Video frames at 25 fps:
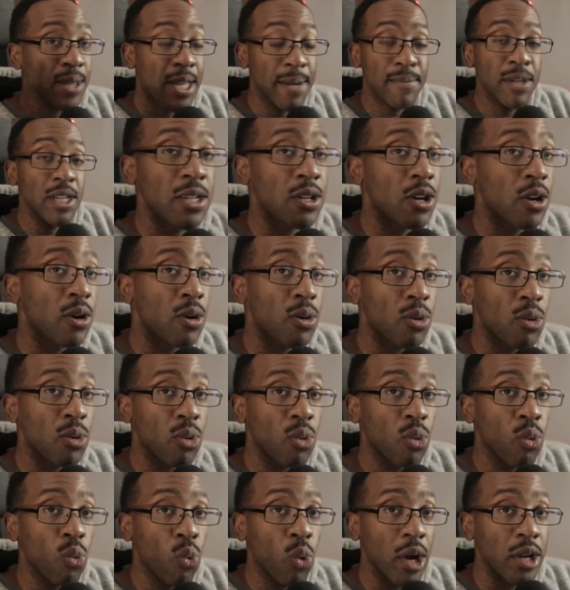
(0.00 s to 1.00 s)
Let me
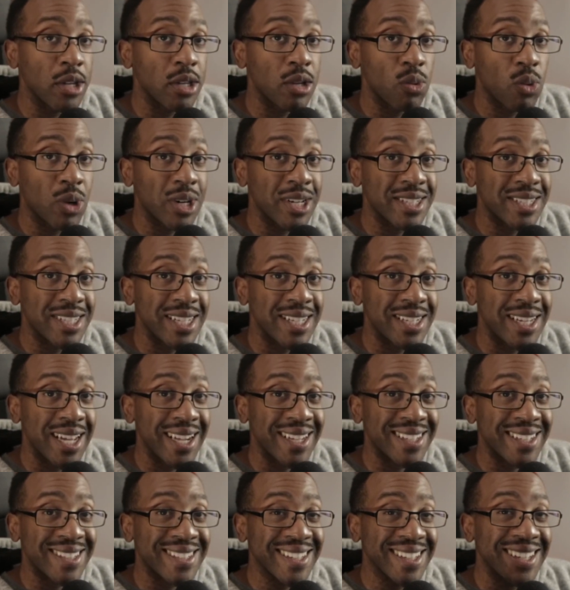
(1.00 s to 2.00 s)
know what you want to see
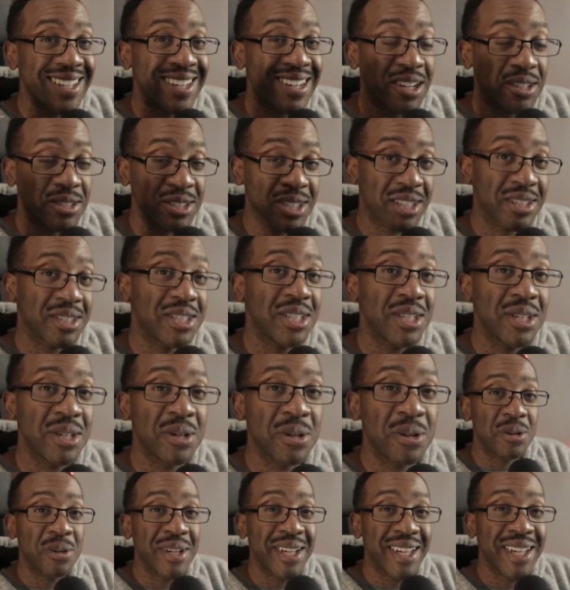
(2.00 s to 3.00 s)
next, and I'll talk to
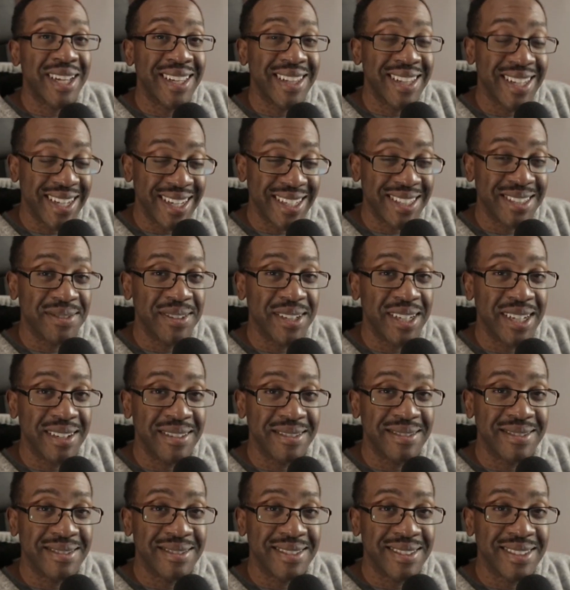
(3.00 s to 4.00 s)
you in the next
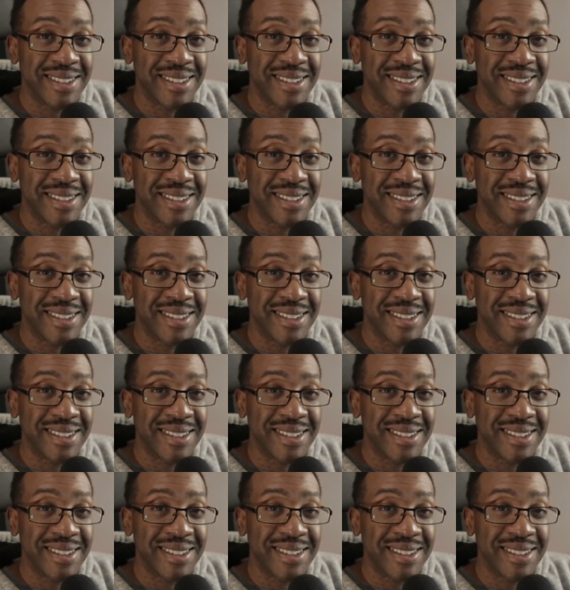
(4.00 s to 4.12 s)
video.